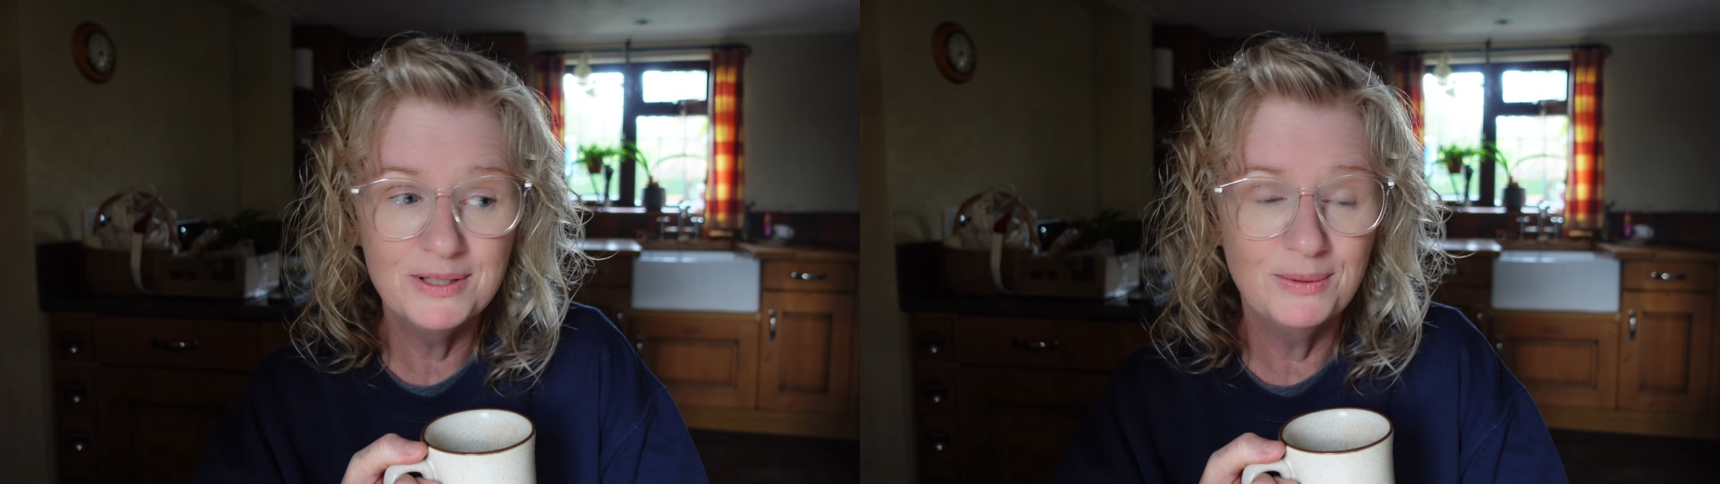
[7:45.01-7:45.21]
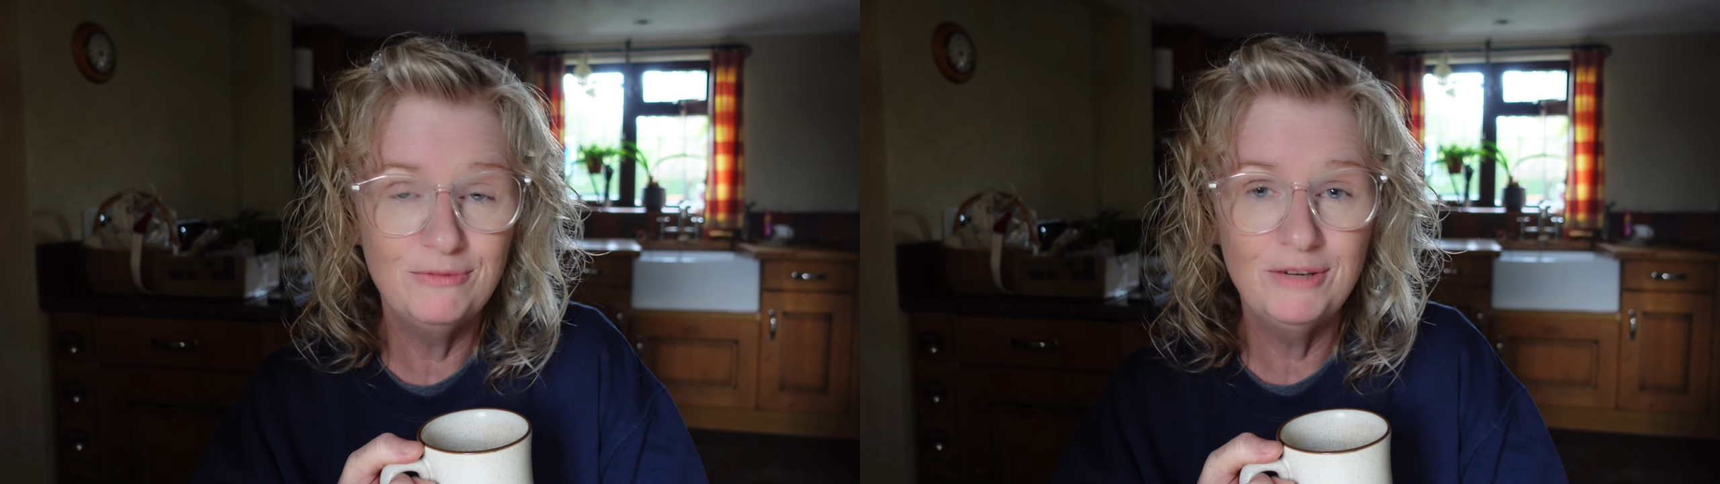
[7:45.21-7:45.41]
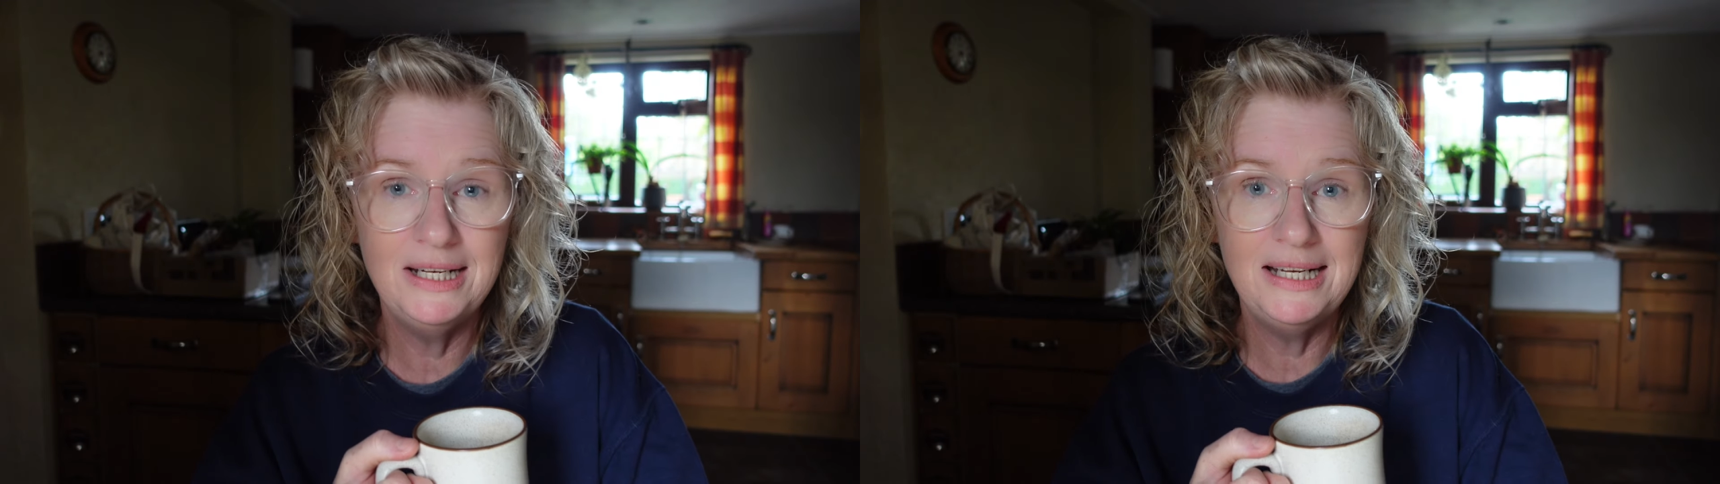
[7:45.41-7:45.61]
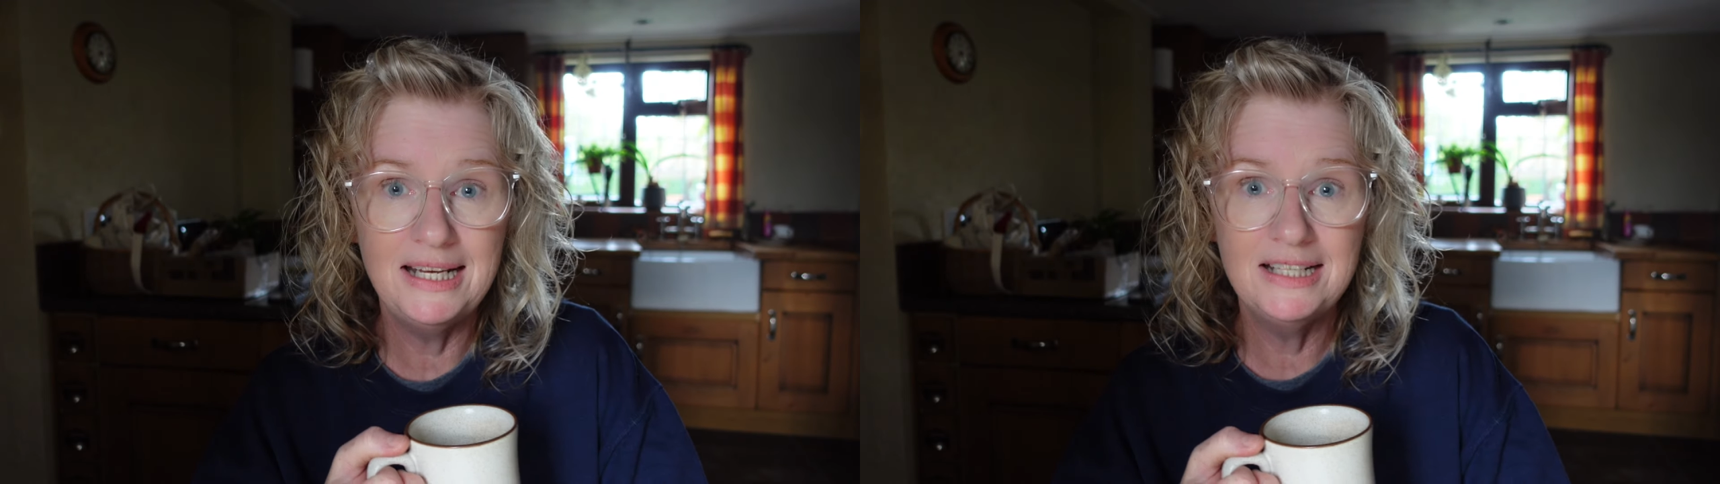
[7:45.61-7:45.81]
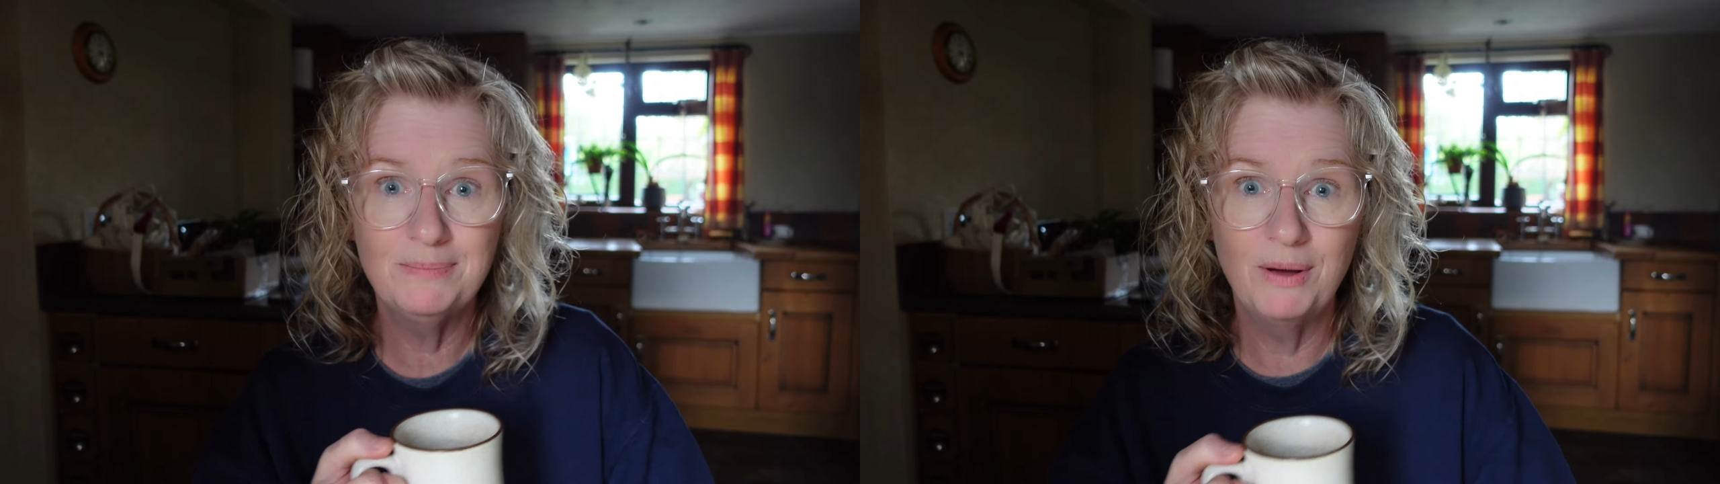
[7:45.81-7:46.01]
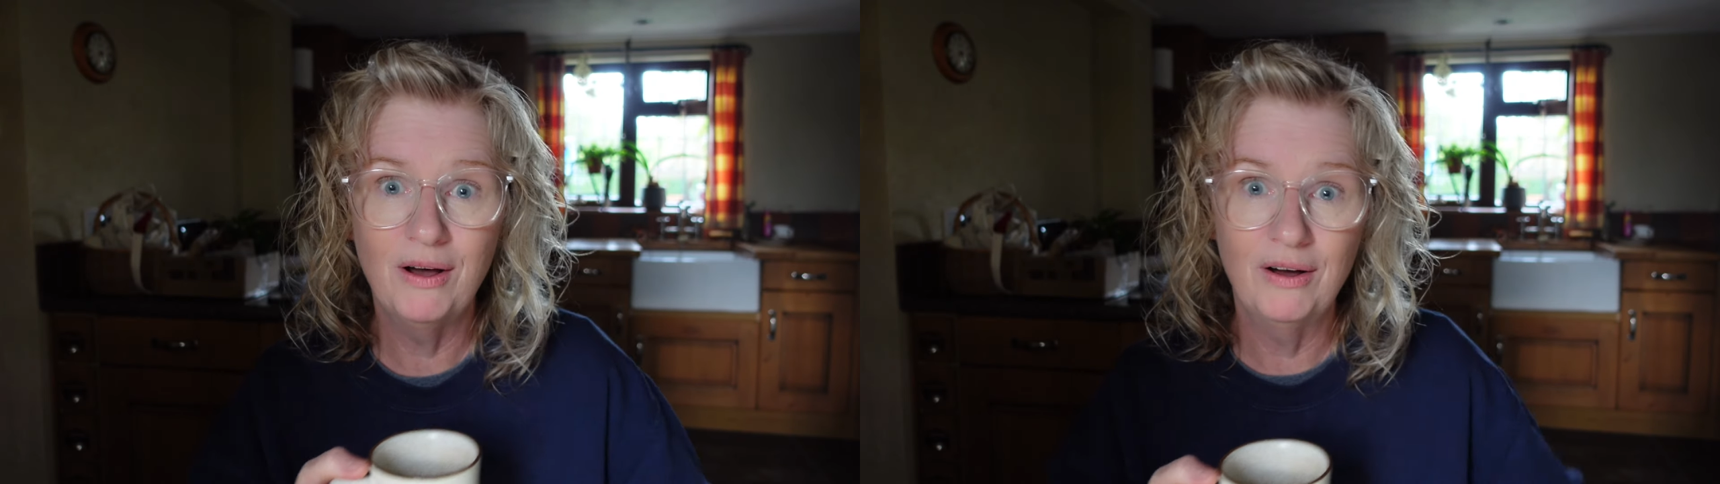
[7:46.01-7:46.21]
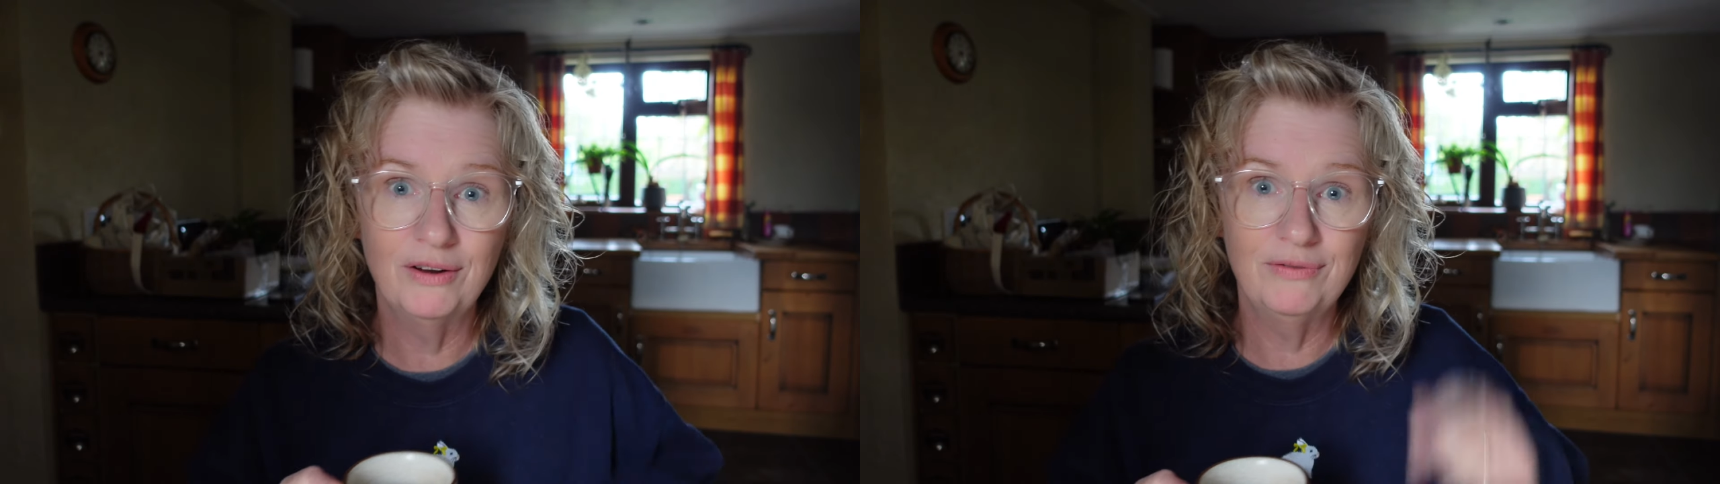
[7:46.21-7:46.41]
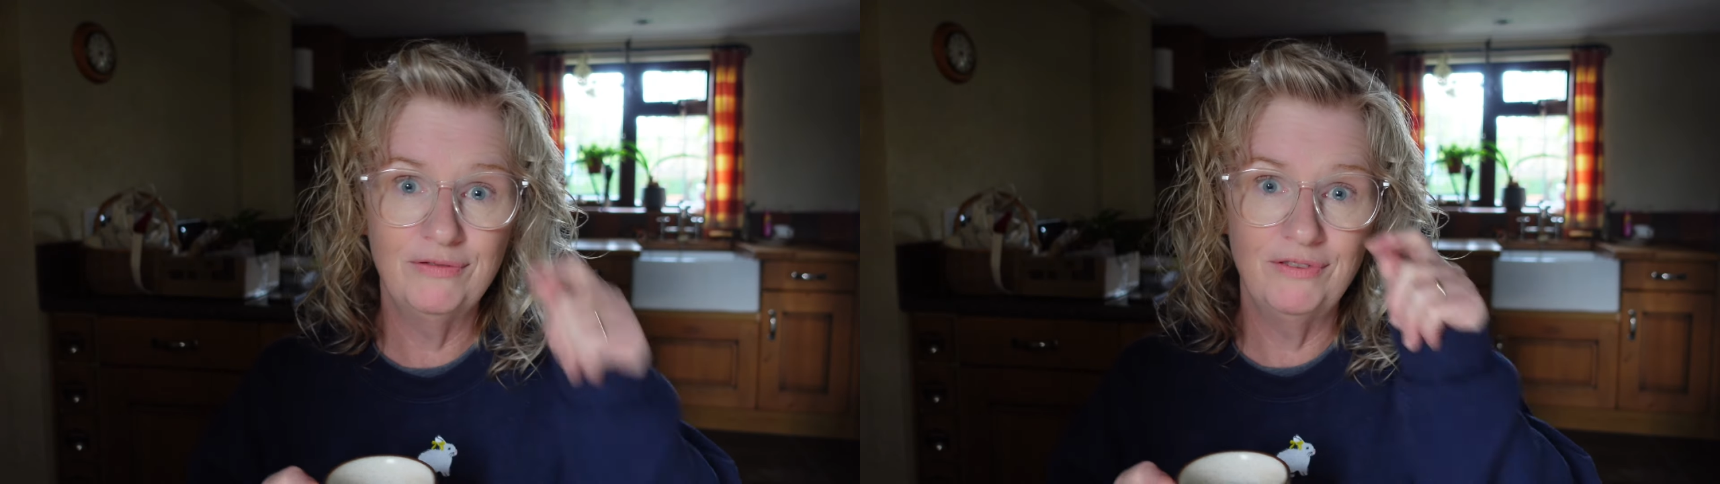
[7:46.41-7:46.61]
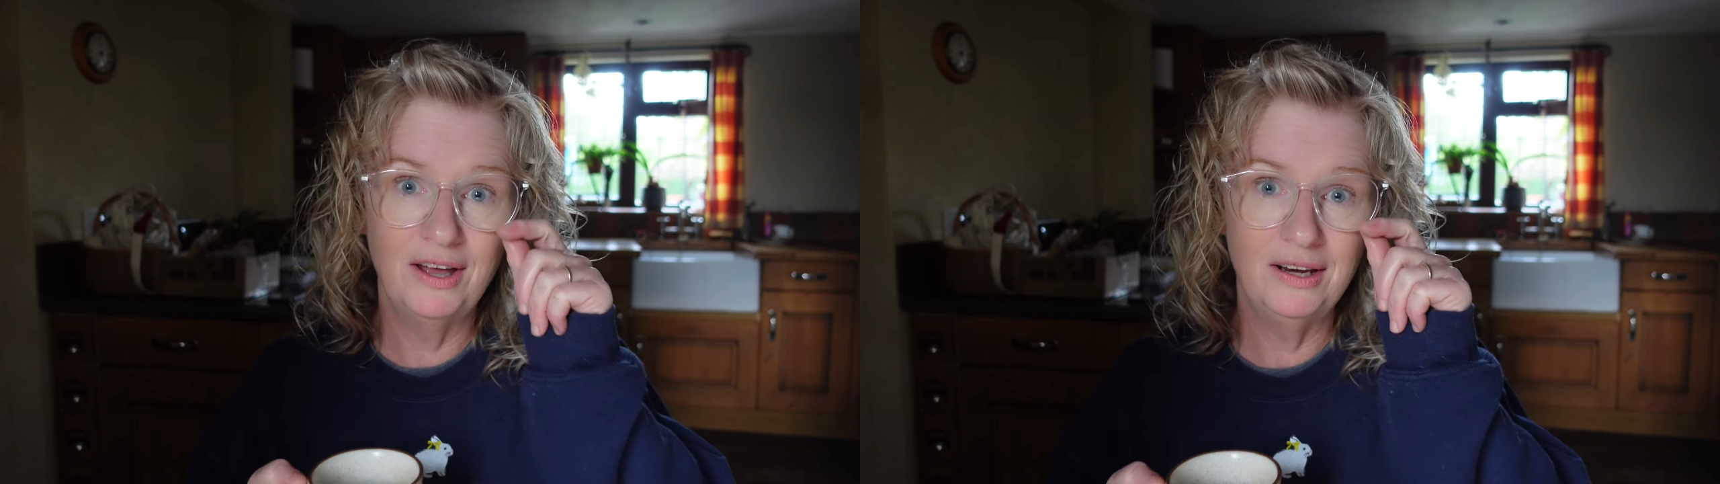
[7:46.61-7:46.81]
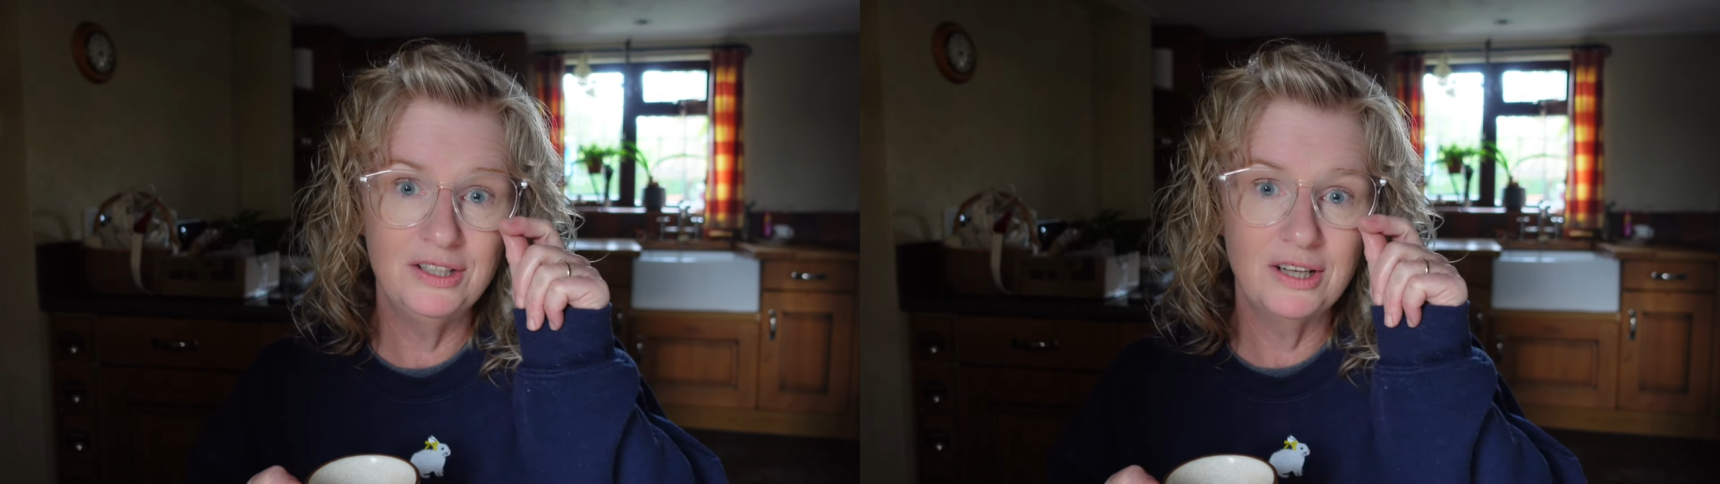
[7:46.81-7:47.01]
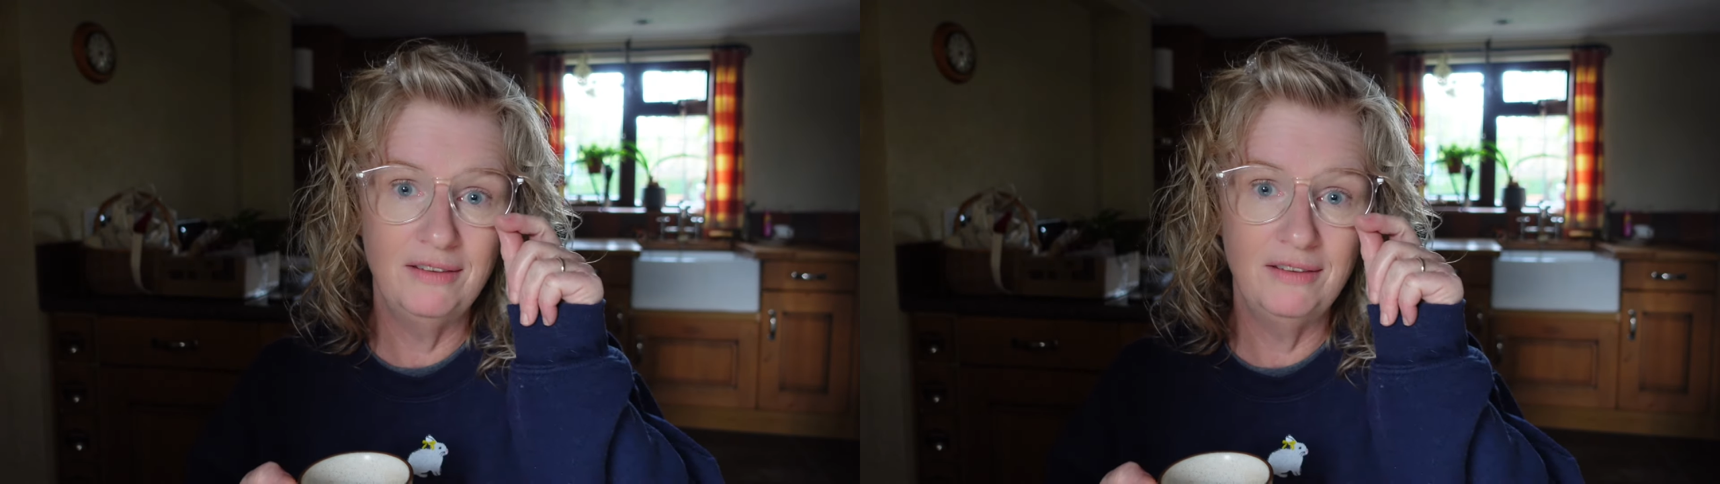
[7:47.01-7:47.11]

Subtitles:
so he really is part of the furniture.